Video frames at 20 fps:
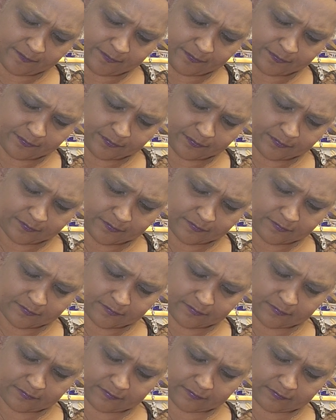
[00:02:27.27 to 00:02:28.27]

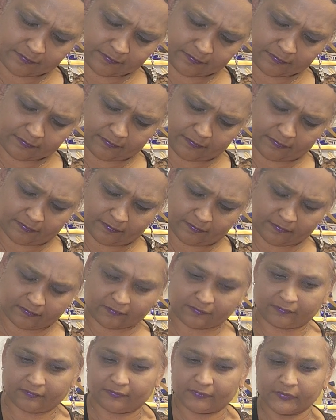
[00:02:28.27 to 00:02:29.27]

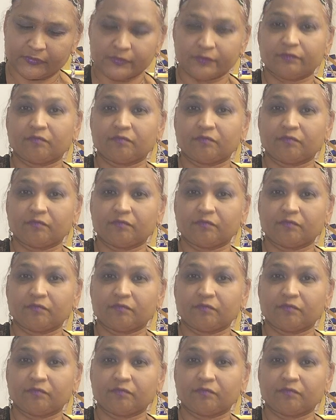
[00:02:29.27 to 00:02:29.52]
(no one is talking)